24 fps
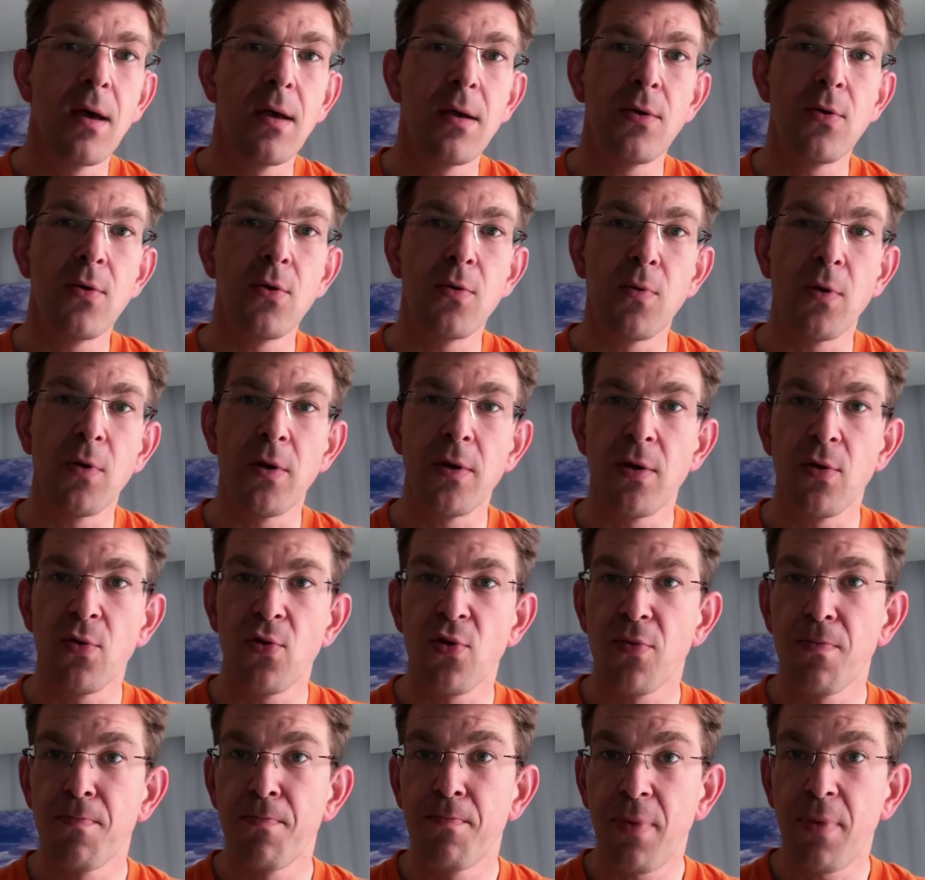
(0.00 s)
You will
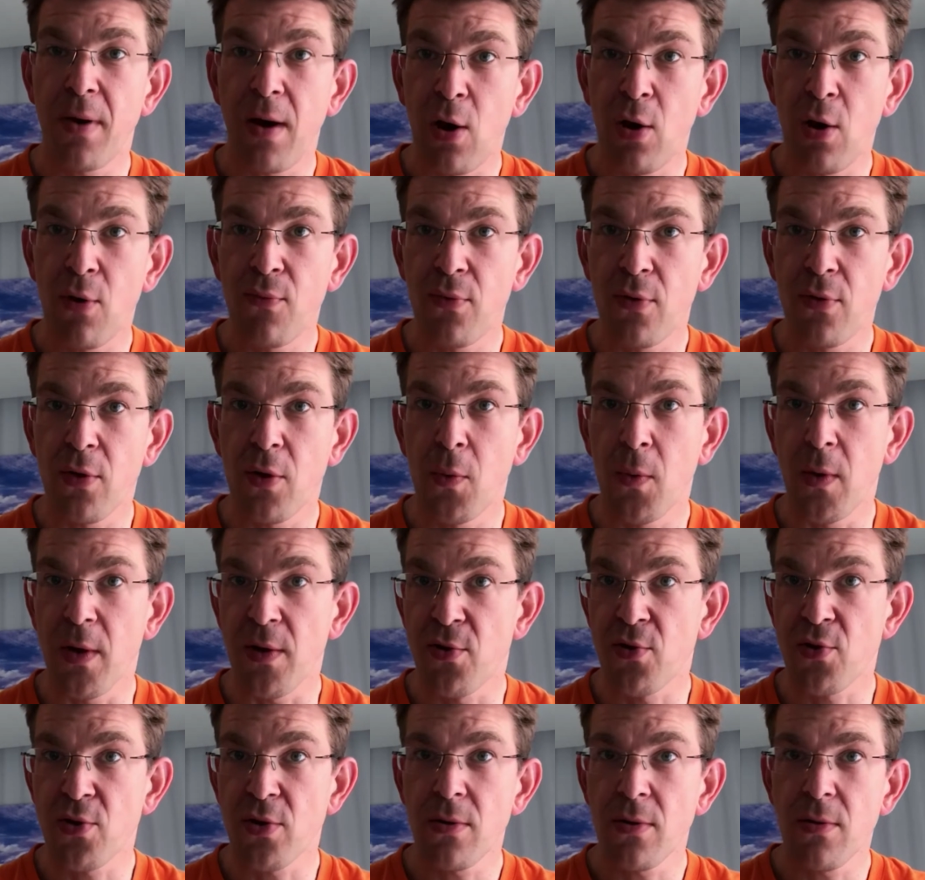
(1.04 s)
use powerful
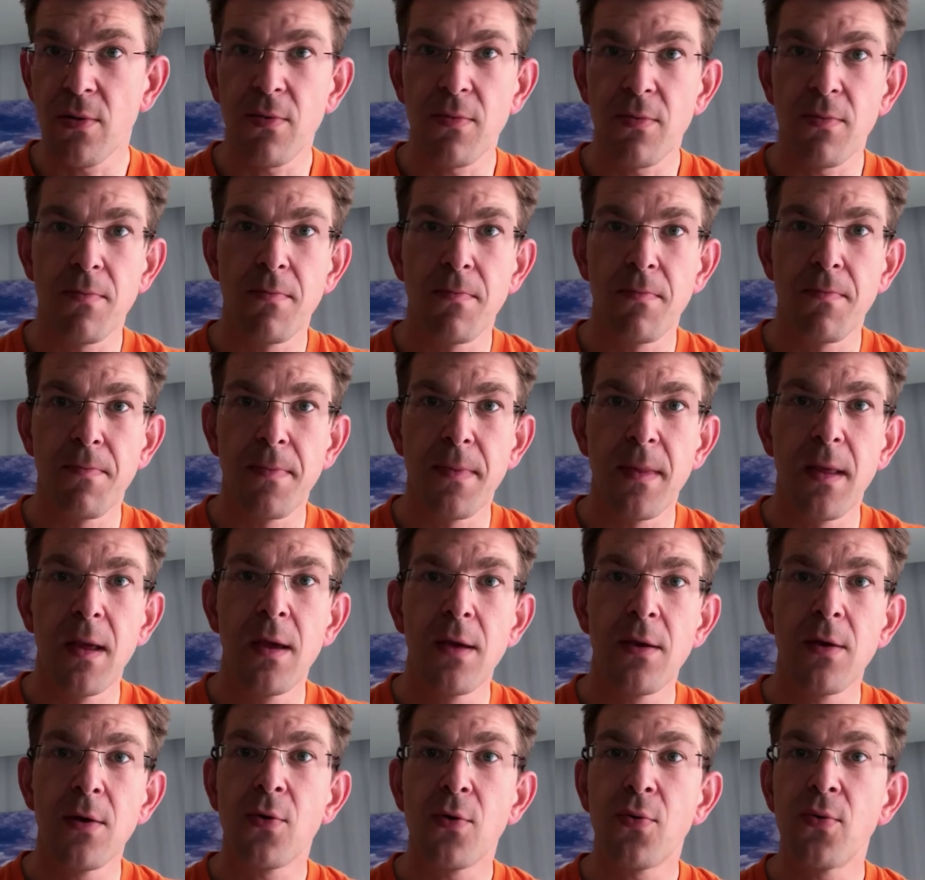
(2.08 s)
questions.
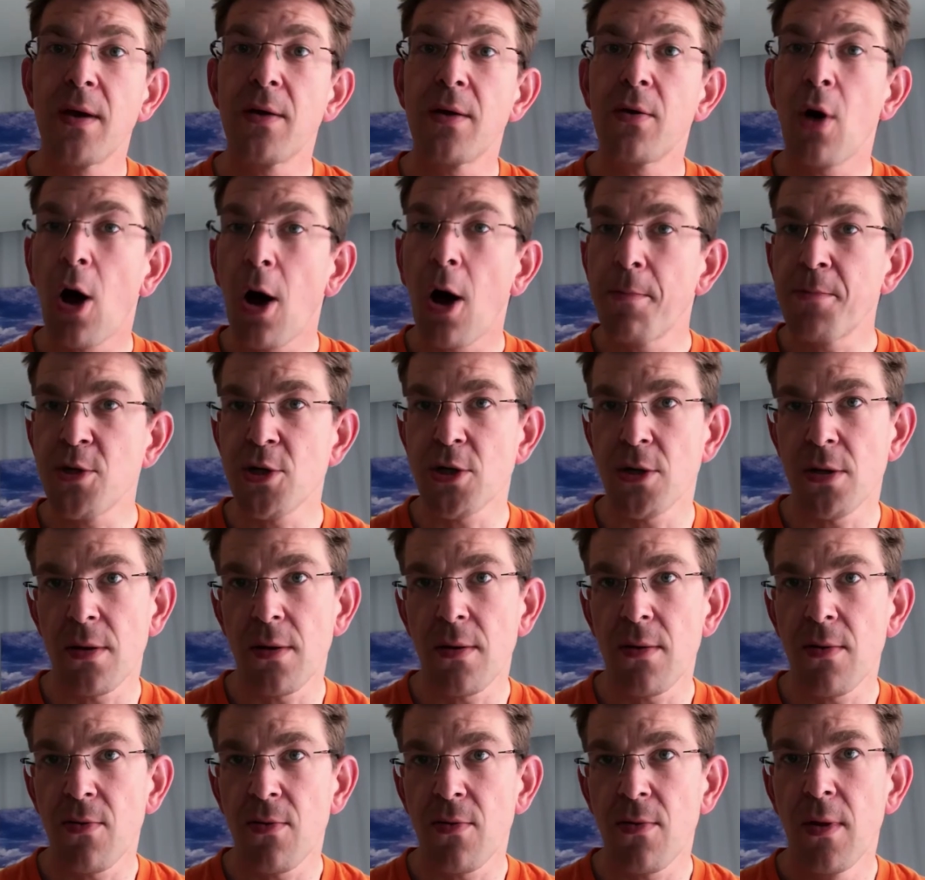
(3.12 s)
You create
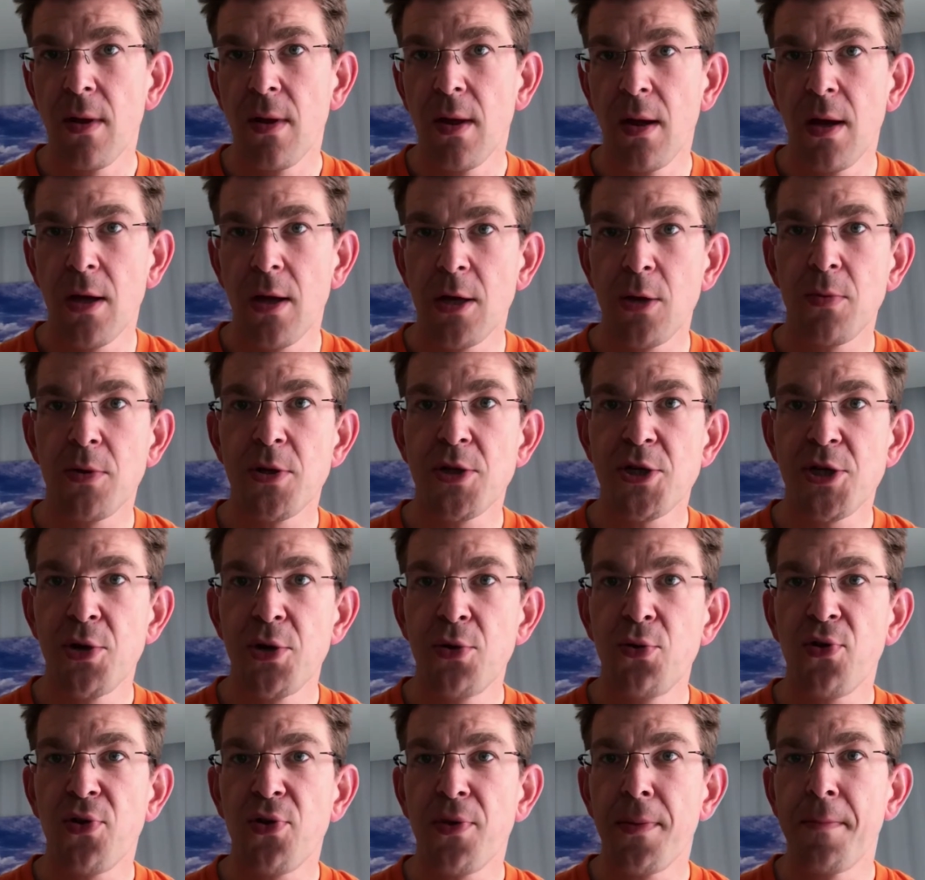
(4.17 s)
options. You will
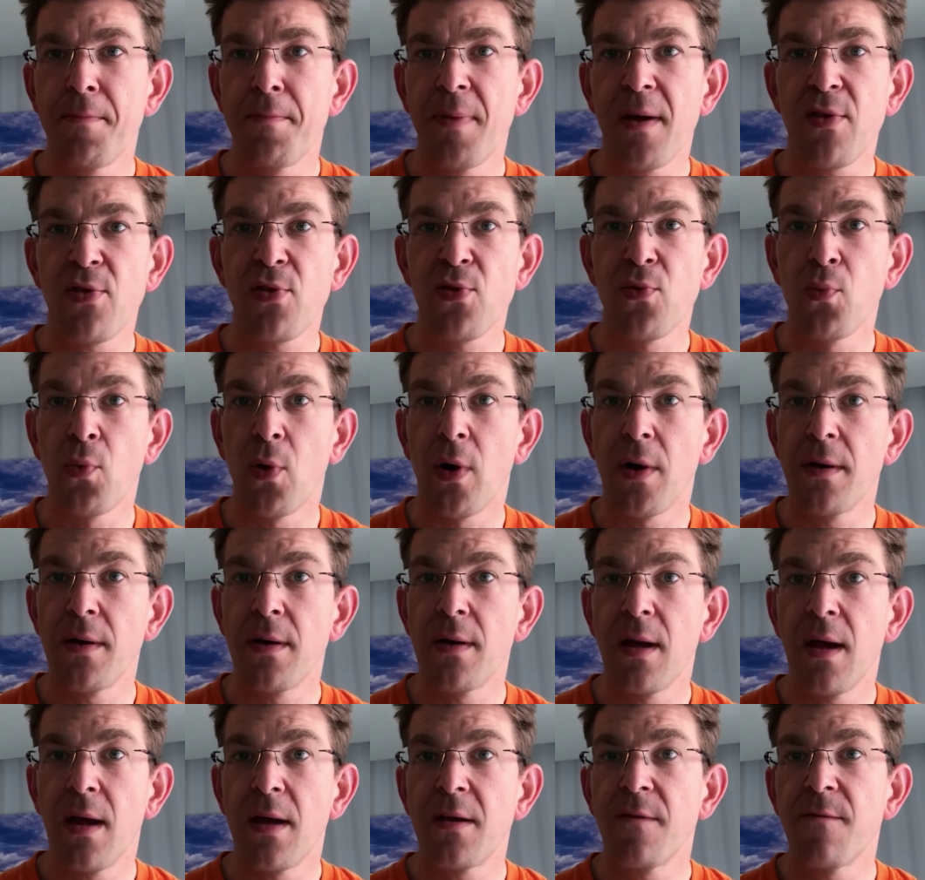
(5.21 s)
choose the best
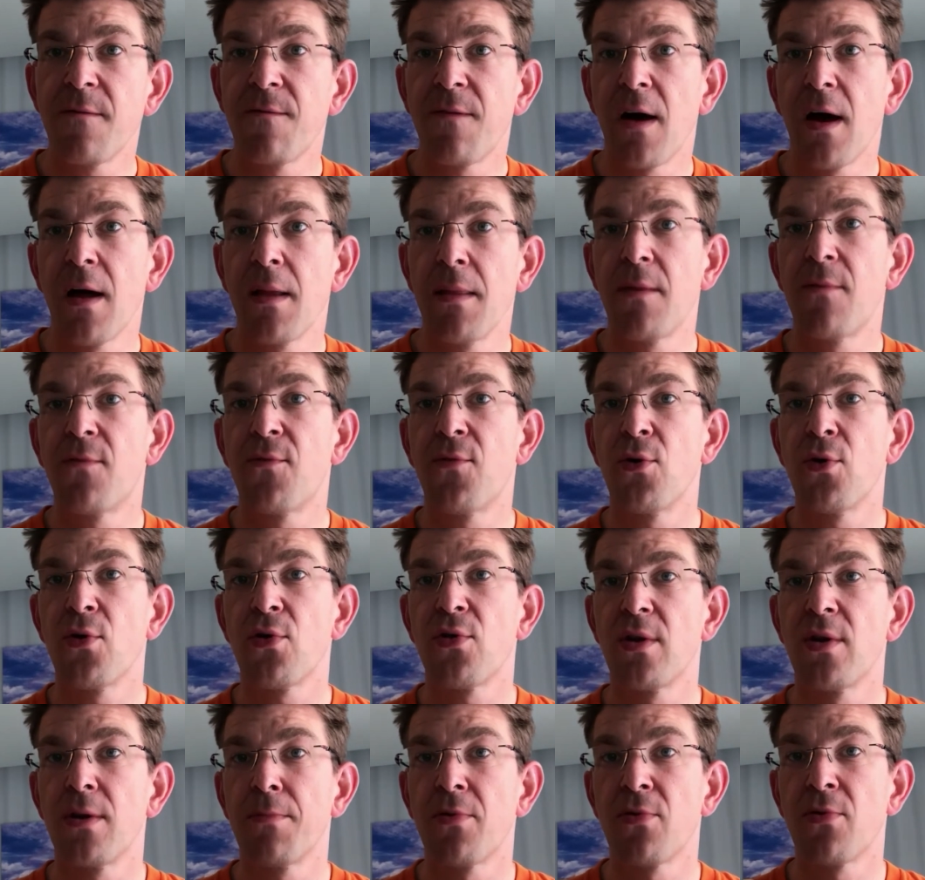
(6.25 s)
one and define the first
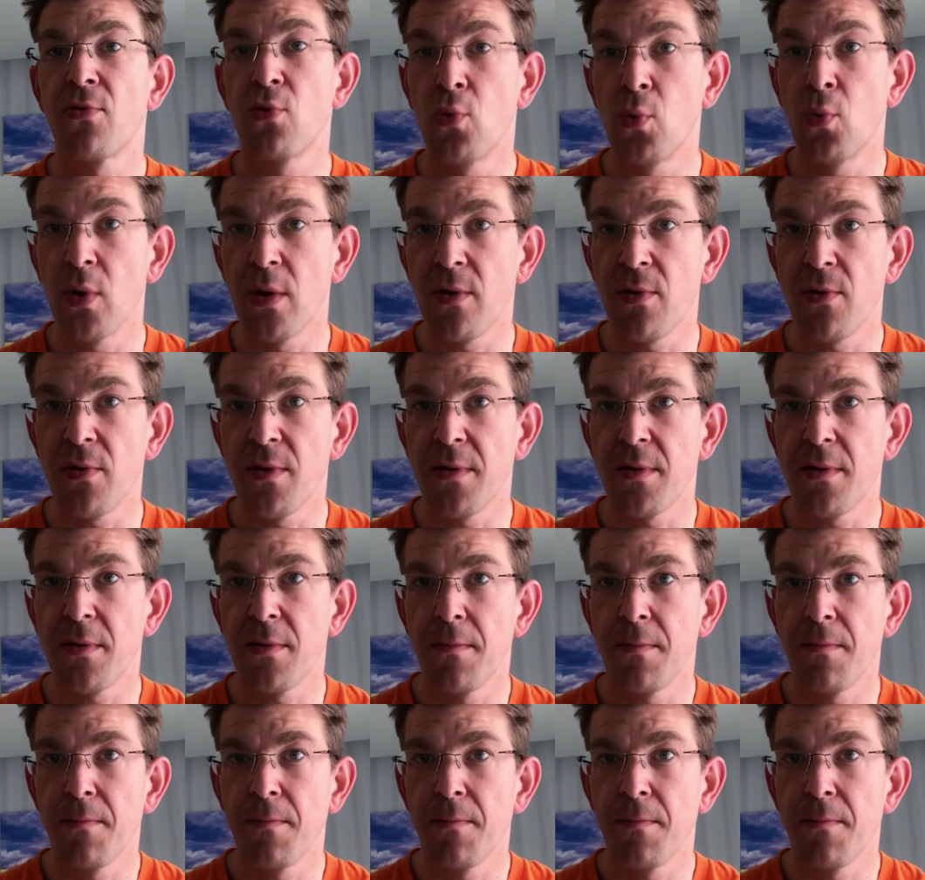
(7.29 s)
steps towards it.